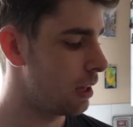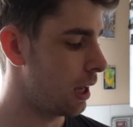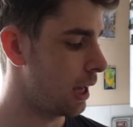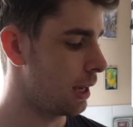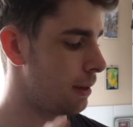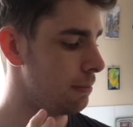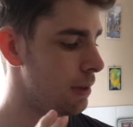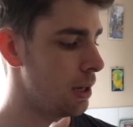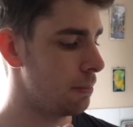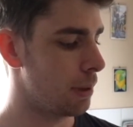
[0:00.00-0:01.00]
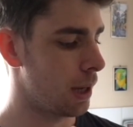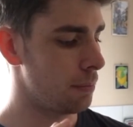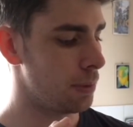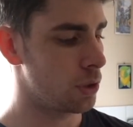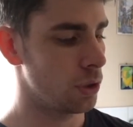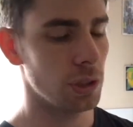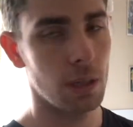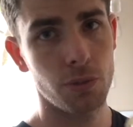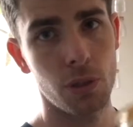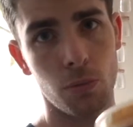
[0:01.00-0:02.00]
but because I'm
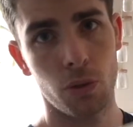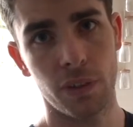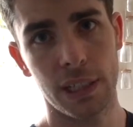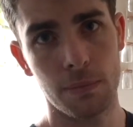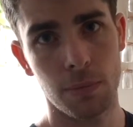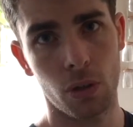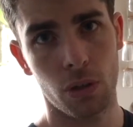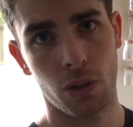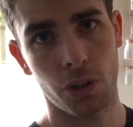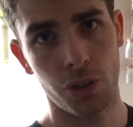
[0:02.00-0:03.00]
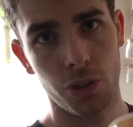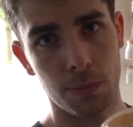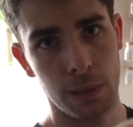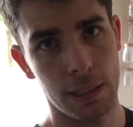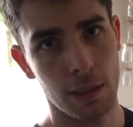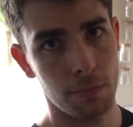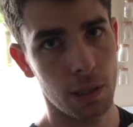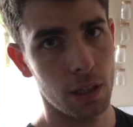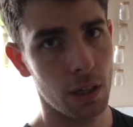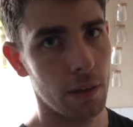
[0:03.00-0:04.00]
doing more of a lean bulk, I'm going to use peanut
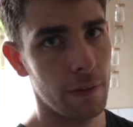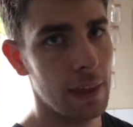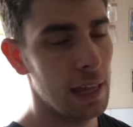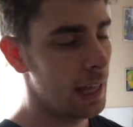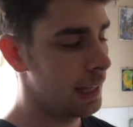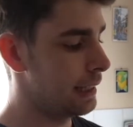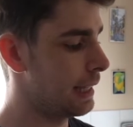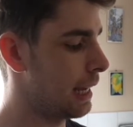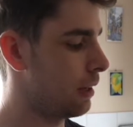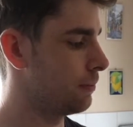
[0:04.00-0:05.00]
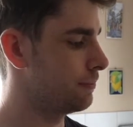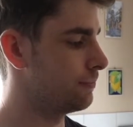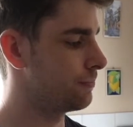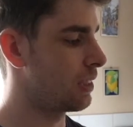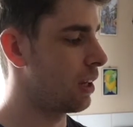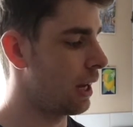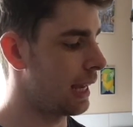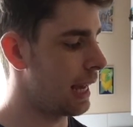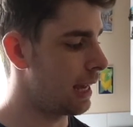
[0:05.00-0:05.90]
butter. Now I